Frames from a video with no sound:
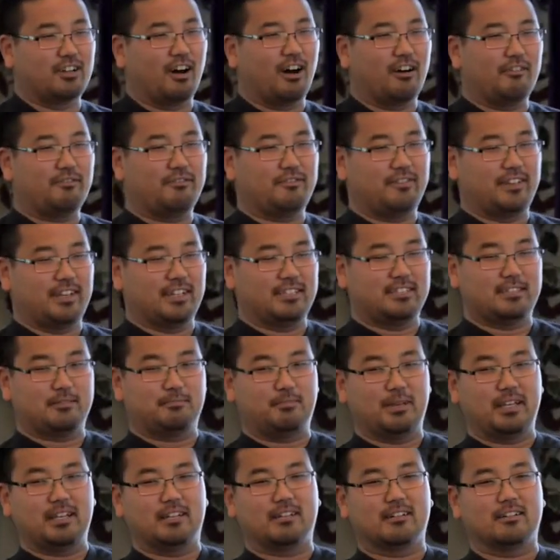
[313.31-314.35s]
Dolphin
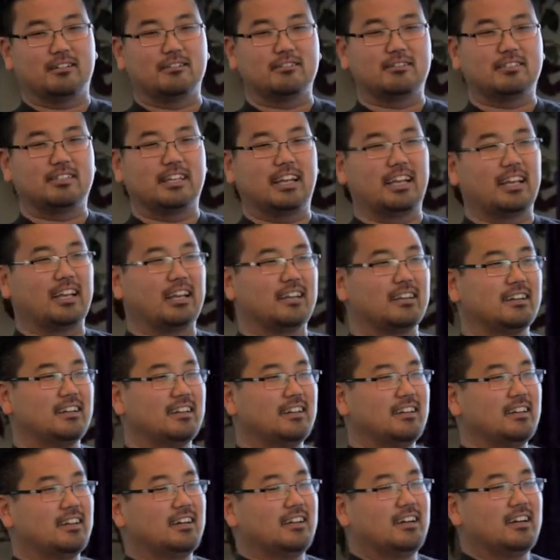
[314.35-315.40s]
speaker who's saying,
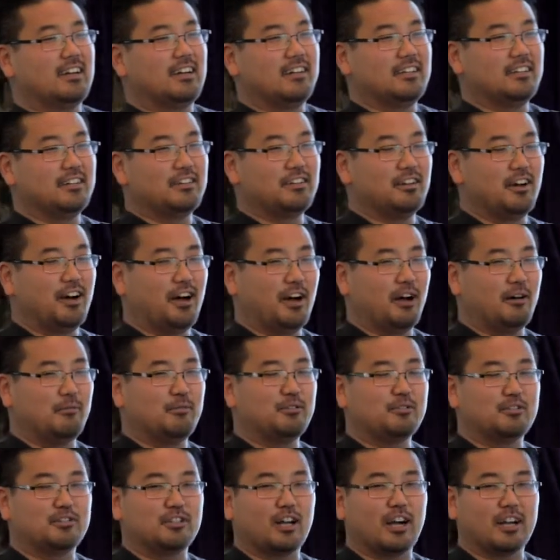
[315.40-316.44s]

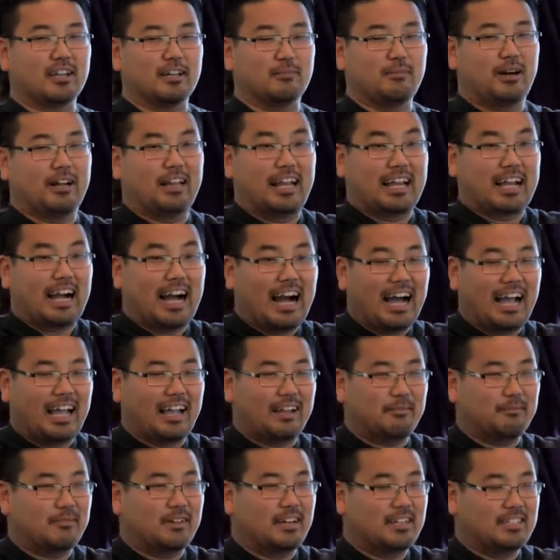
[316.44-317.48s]
who's talking about like,
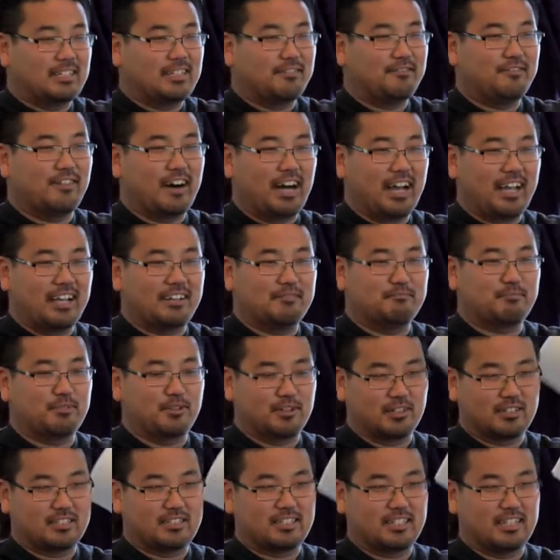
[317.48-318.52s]
I'm a divine
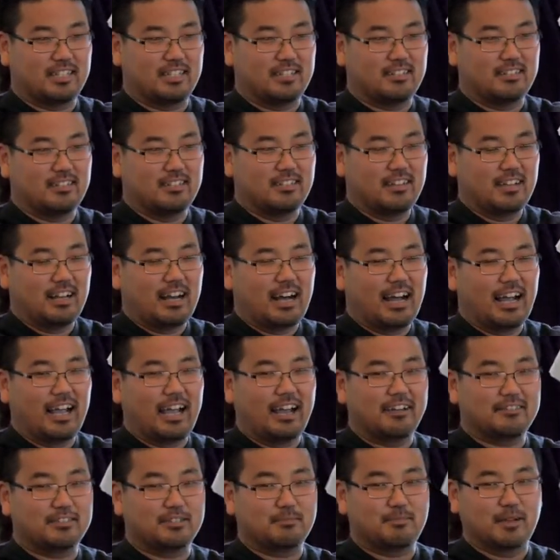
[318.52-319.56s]
person. I
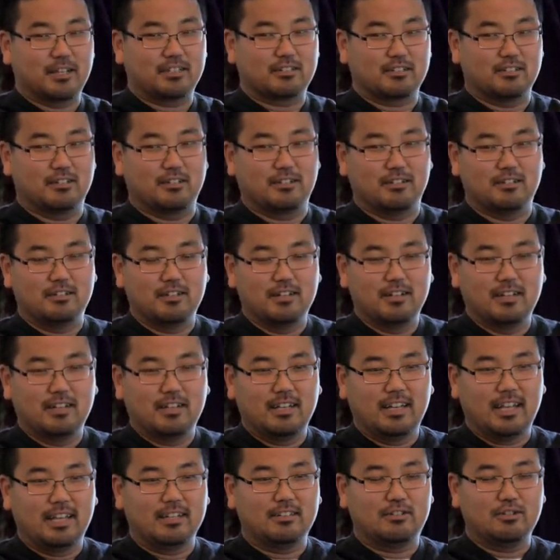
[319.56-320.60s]
have special
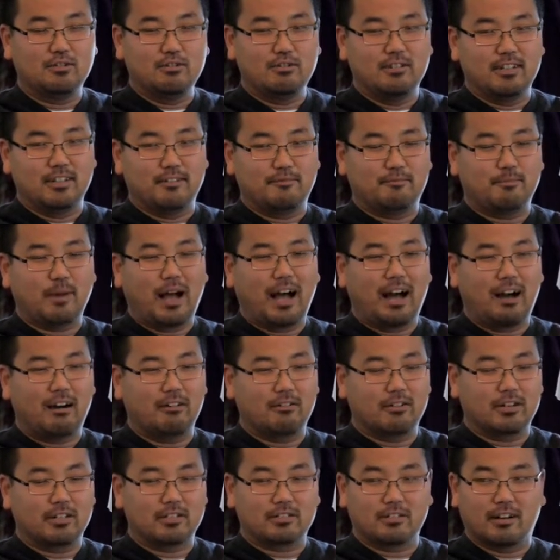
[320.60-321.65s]
intuitive
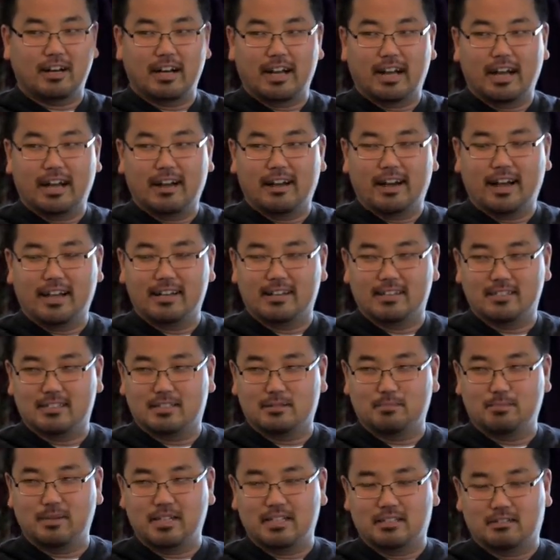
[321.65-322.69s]
powers, or I could
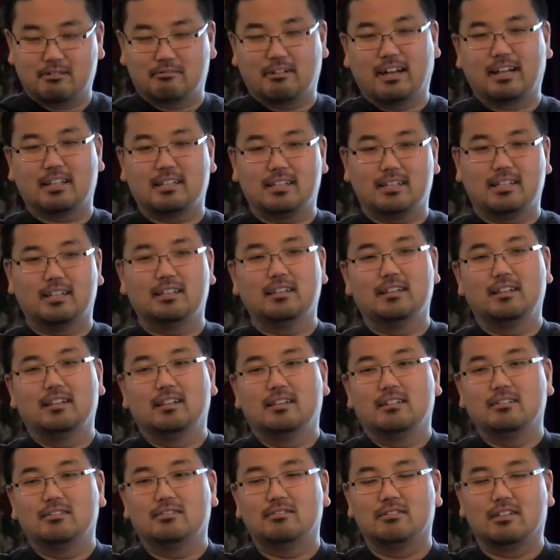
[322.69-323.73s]
speak directly
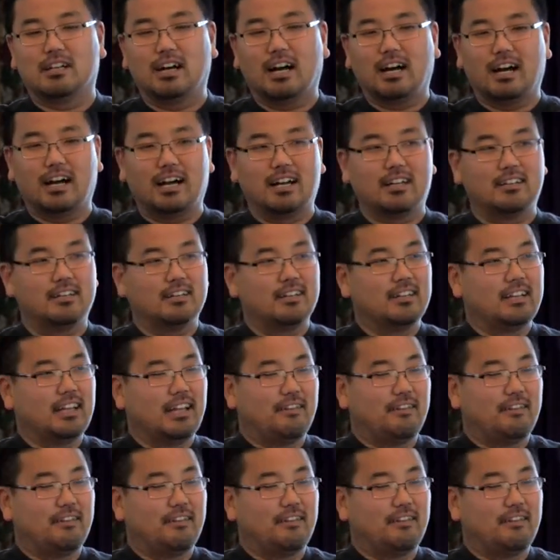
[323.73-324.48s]
to God.